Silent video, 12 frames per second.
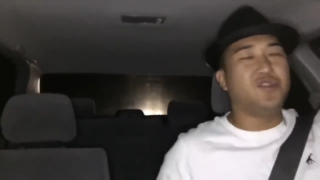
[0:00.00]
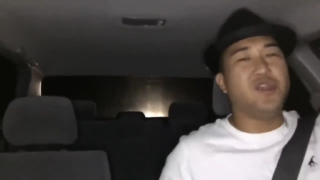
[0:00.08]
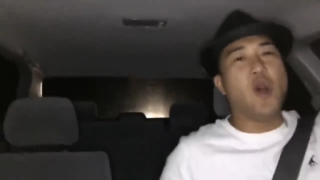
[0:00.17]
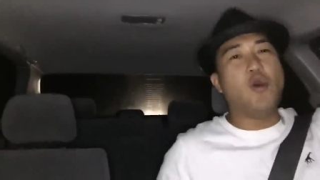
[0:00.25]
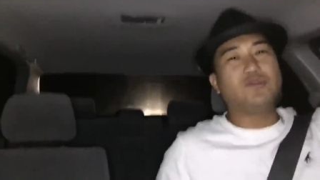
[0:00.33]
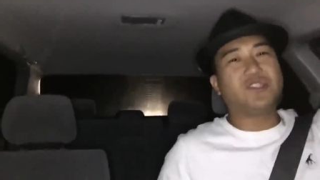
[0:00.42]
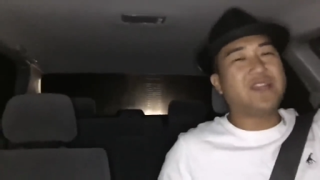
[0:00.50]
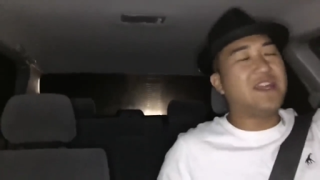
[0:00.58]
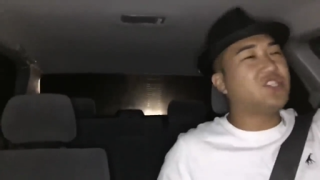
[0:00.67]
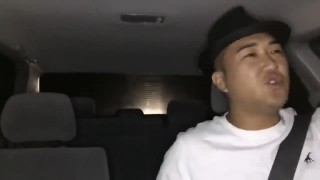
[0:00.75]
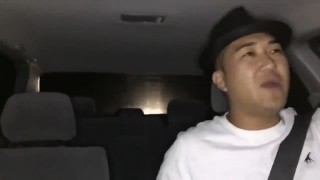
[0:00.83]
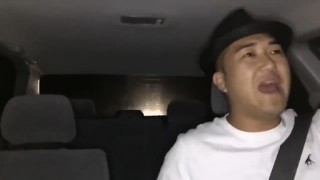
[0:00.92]
notes
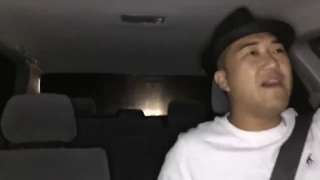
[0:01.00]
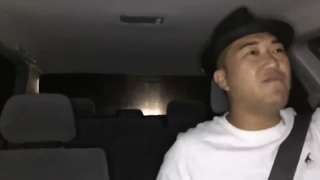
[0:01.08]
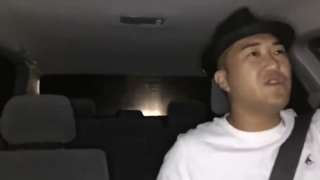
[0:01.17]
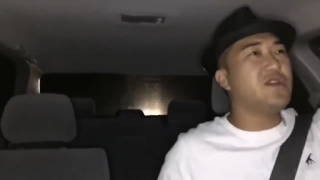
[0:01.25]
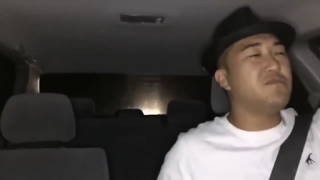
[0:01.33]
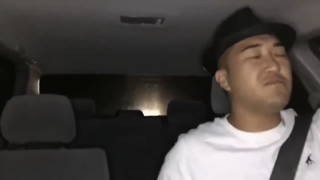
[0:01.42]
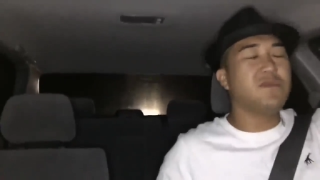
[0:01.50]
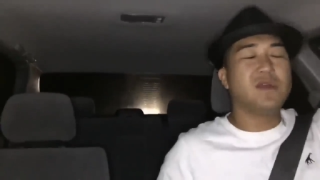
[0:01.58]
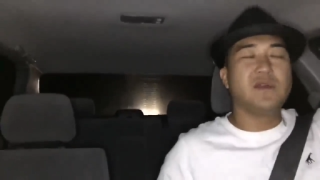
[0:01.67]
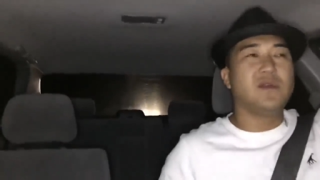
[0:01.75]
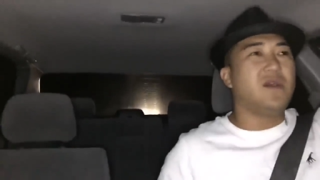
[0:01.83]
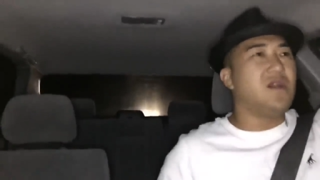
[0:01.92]
that you have with him,
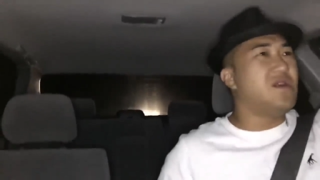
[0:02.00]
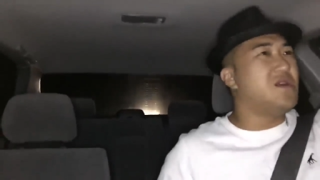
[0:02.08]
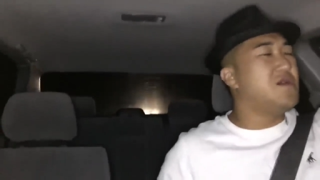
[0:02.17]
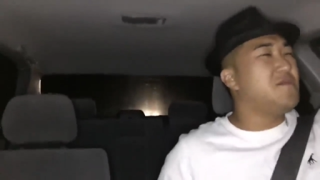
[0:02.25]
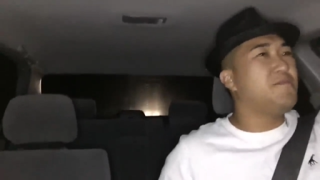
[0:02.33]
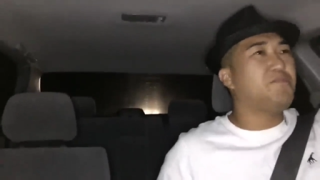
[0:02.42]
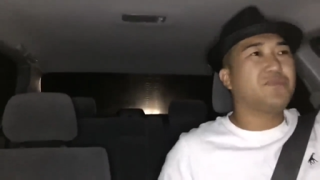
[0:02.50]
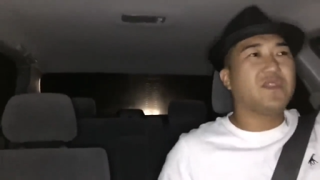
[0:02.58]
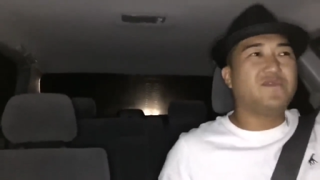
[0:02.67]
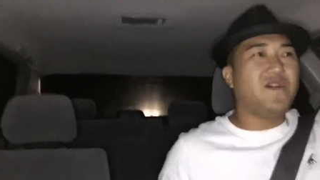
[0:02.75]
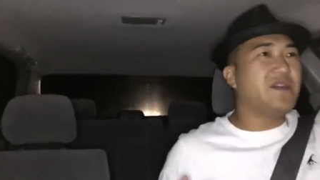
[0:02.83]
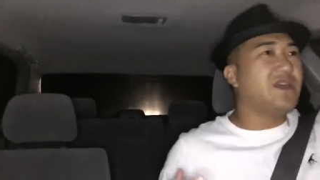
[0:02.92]
um,
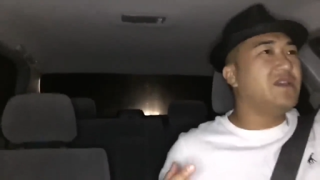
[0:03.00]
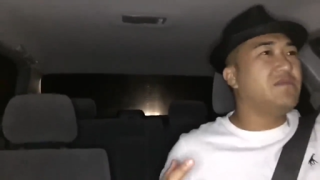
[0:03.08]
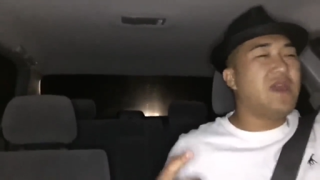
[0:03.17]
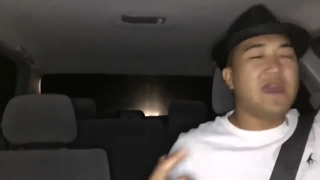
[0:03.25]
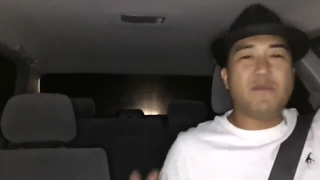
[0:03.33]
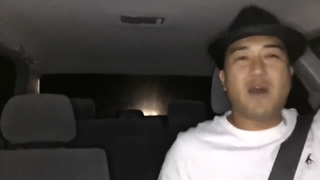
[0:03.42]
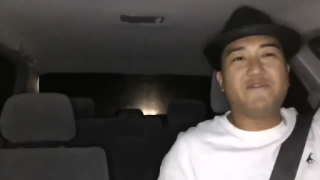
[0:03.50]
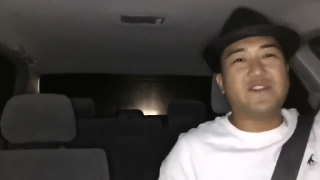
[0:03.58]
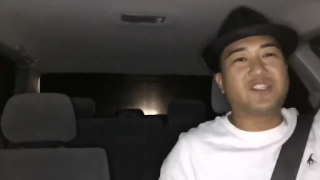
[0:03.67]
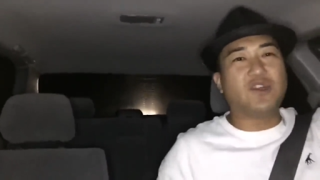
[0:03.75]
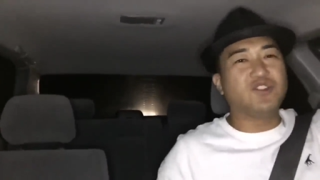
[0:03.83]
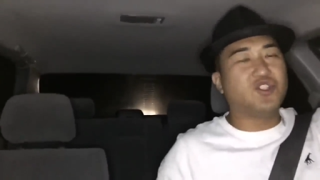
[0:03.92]
fucking him off
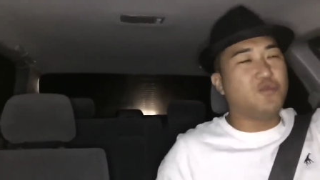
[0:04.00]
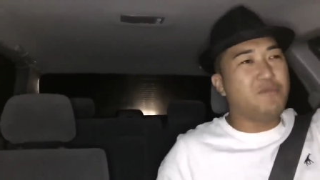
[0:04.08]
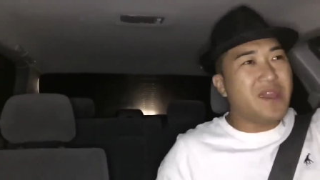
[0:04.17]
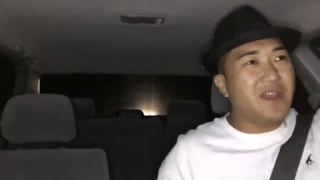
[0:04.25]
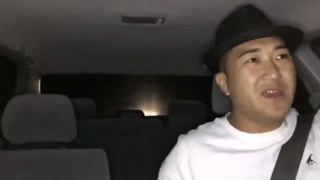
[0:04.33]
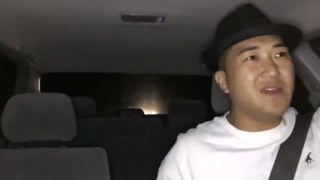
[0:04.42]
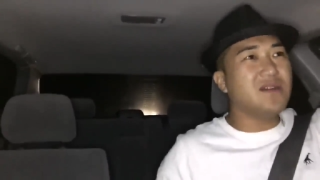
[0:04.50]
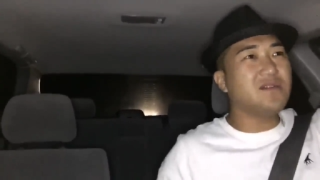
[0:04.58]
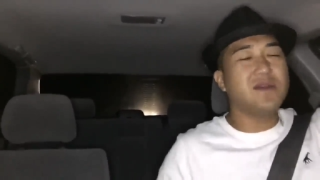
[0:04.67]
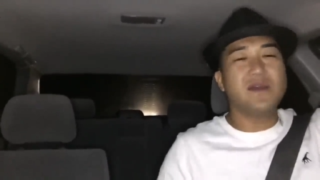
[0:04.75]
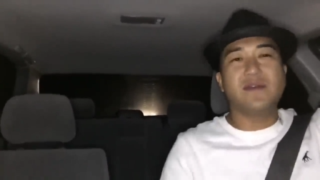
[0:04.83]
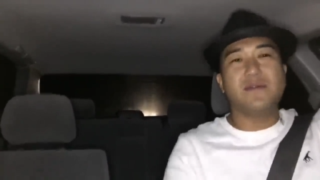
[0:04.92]
your social media,
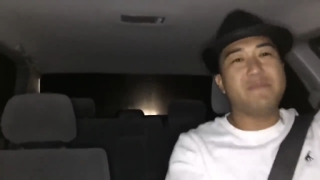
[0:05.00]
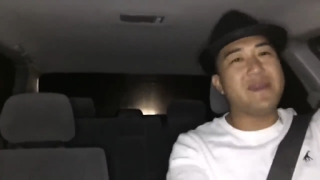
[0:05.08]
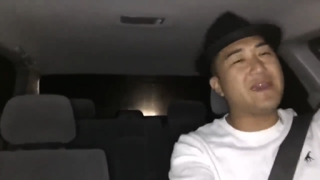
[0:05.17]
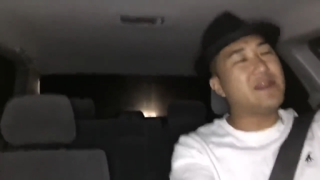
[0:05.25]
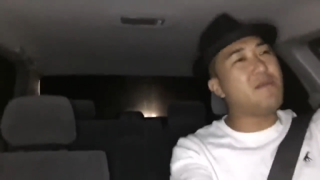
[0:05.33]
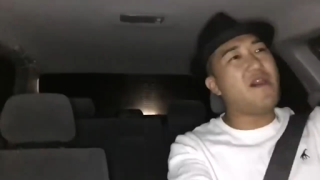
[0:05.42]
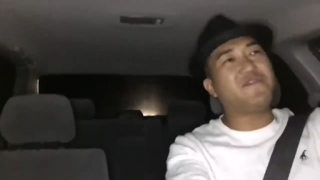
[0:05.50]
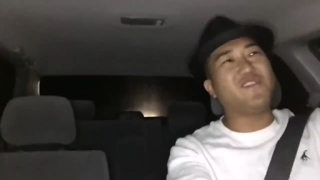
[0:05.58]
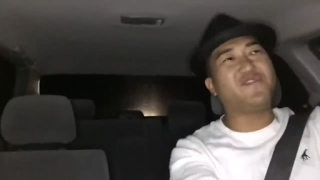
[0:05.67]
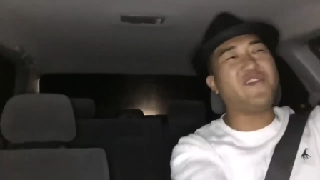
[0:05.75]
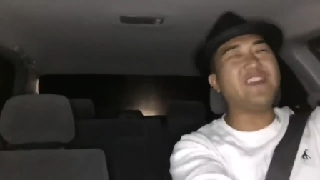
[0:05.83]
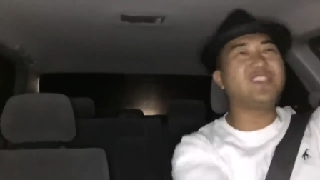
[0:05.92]
Man, get them off
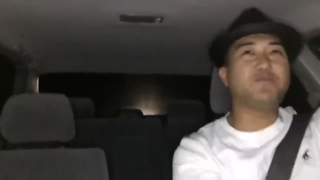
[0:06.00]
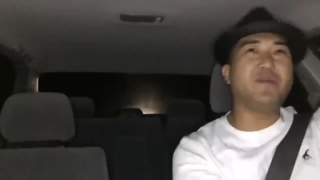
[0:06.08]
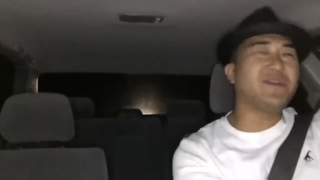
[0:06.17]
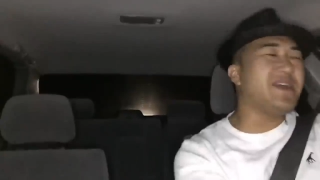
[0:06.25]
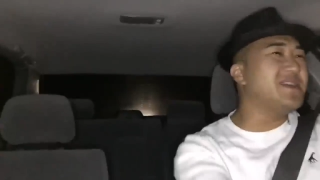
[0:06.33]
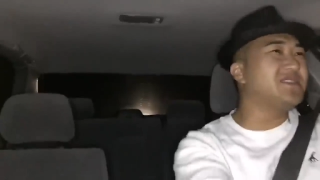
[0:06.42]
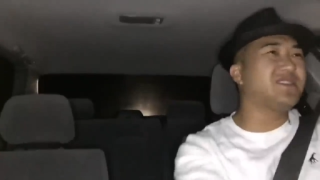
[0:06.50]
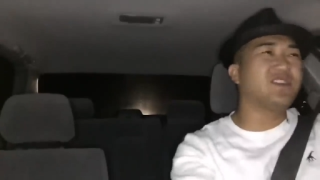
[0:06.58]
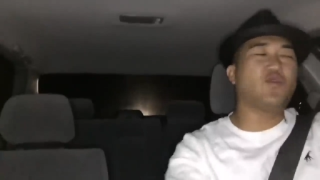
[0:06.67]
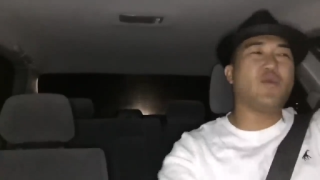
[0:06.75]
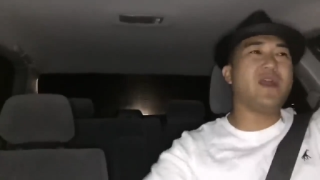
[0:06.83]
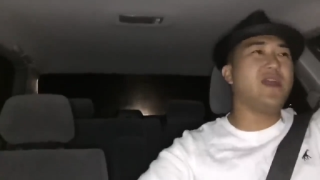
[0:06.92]
your Facebook,
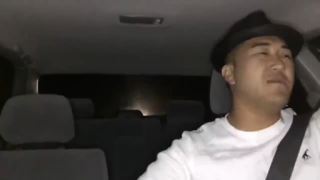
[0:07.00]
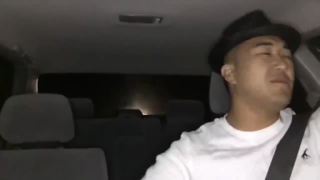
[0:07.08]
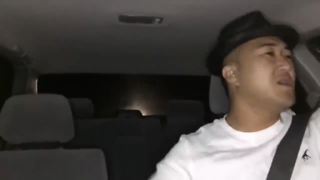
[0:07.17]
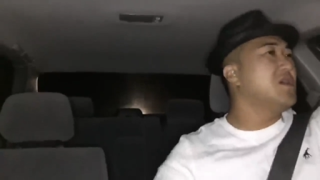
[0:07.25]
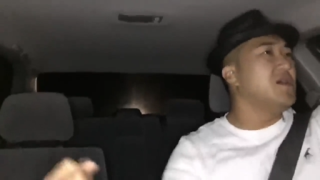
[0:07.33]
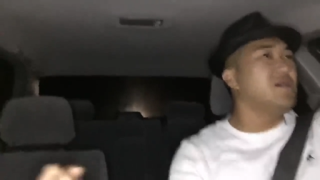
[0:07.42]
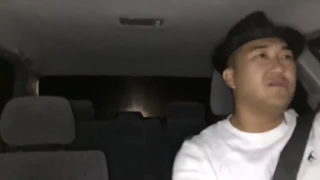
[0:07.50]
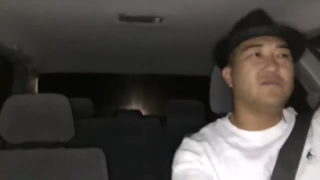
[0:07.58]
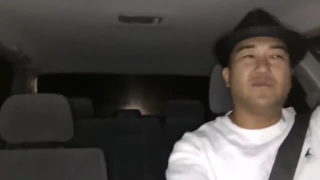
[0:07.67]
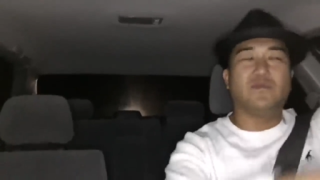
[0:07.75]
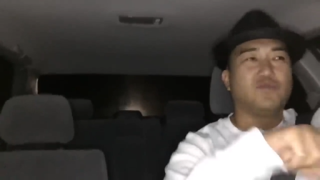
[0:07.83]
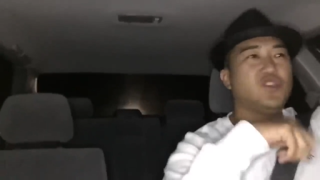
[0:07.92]
Instagram,
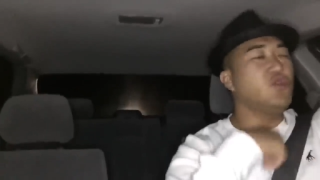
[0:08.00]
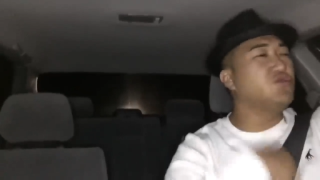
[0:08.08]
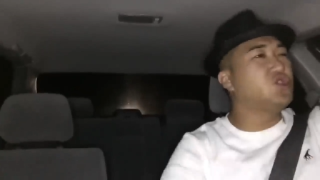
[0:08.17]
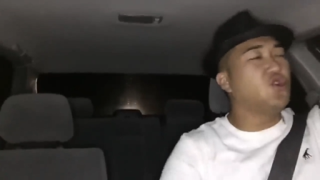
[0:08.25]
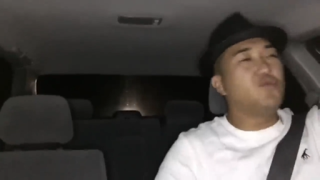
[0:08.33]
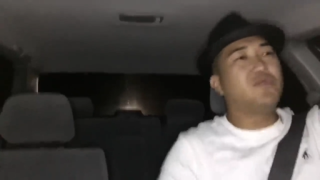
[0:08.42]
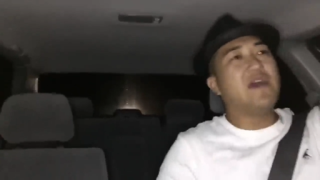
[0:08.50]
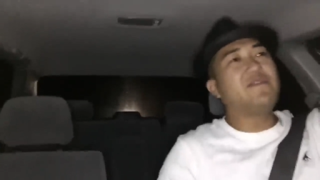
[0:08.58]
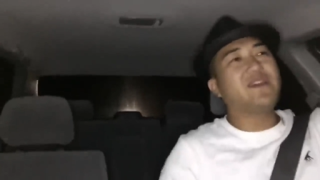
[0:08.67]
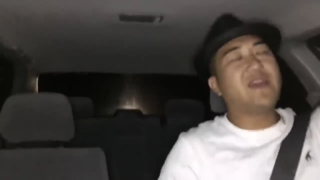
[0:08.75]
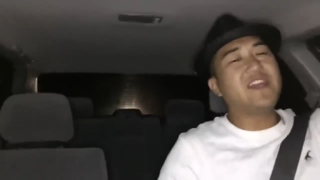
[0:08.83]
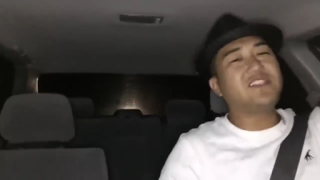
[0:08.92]
YouTube,
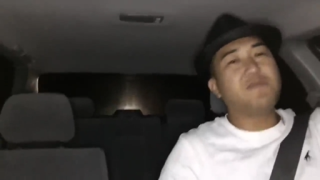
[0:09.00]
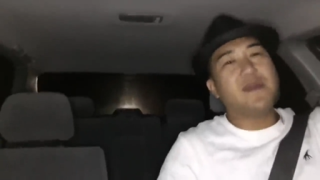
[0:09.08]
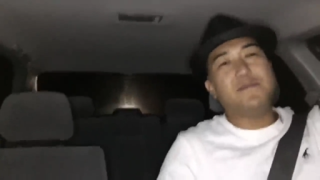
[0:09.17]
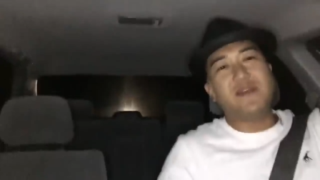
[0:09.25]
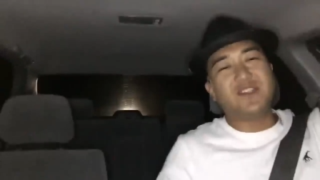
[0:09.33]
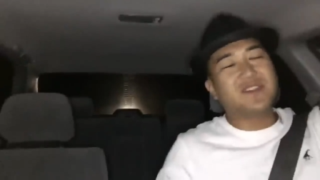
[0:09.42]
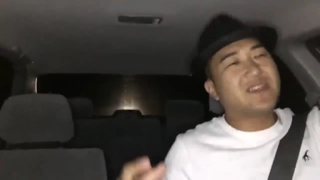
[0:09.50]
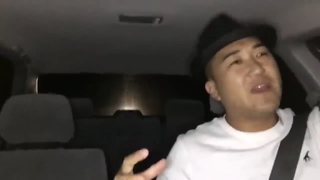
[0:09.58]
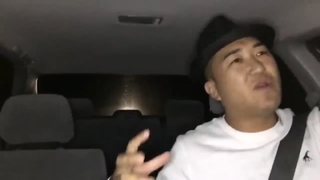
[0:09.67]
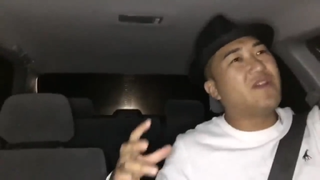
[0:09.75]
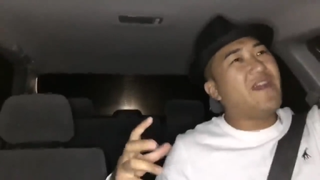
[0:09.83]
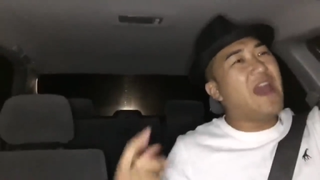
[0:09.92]
whatever the case may be. Just
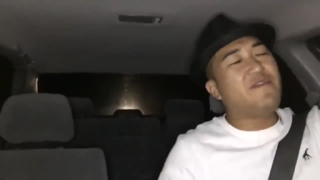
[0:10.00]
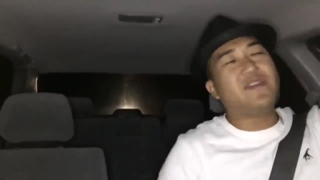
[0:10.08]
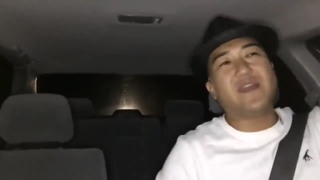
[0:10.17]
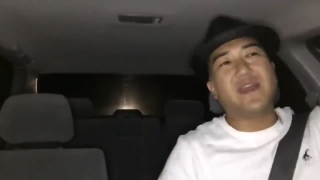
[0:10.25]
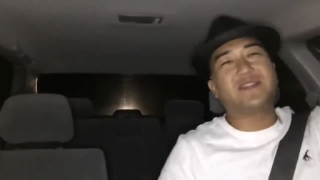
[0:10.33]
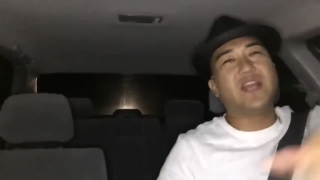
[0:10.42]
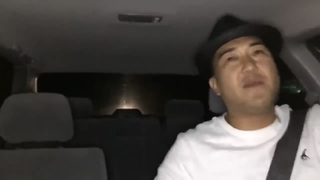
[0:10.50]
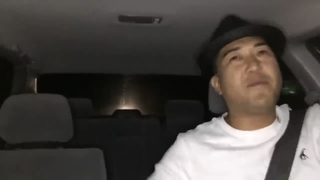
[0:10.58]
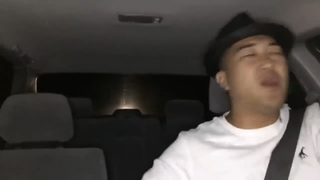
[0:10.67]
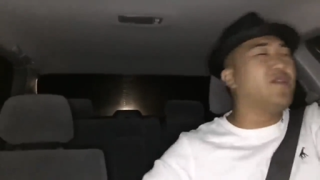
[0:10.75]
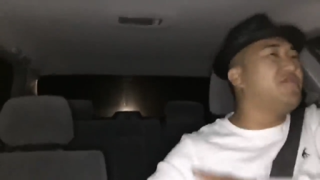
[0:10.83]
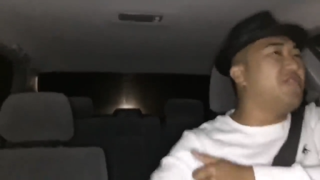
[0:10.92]
get rid of everything. Tear
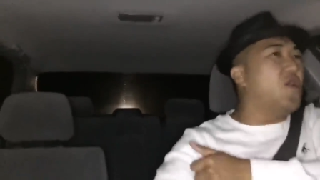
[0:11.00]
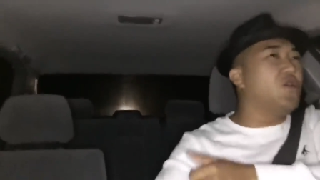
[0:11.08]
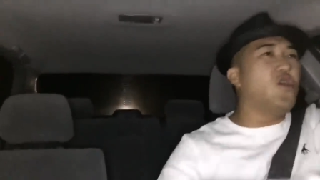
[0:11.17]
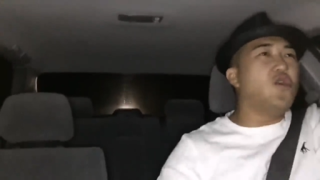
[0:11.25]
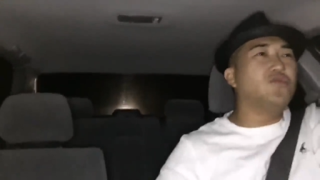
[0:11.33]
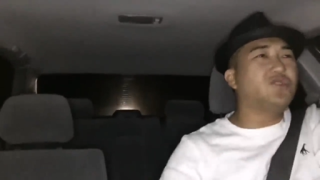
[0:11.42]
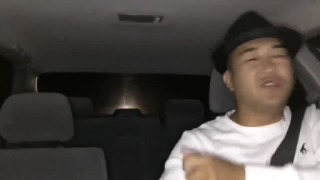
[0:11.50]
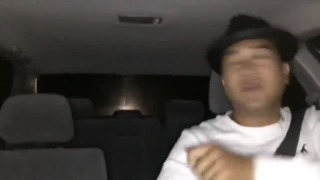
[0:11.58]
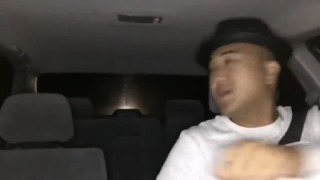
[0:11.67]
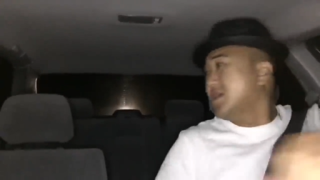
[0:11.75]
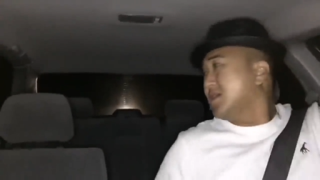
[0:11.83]
up all the photos.